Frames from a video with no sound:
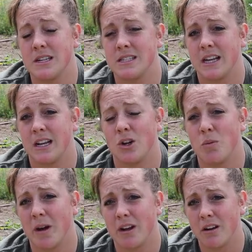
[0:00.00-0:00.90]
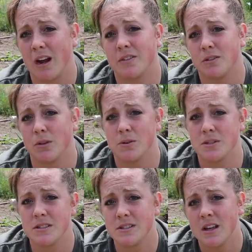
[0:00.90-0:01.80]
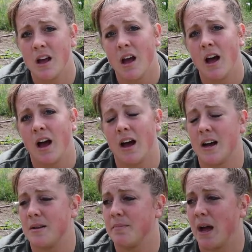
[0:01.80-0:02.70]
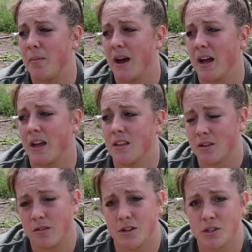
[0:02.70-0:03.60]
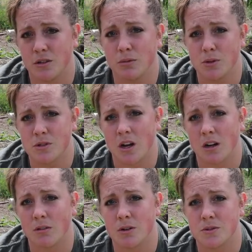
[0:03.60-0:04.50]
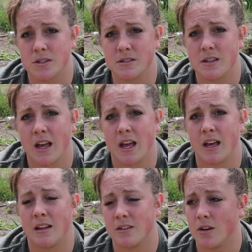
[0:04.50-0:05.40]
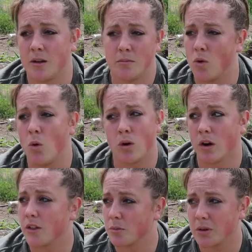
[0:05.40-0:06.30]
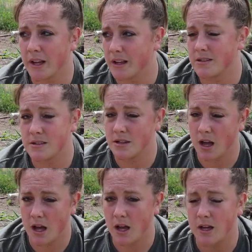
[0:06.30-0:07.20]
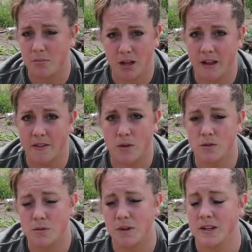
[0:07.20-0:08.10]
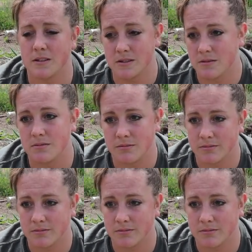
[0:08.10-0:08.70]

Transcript: is that I don't buy grafted roses. I buy the original rootstock roses and or other plants and plant those, because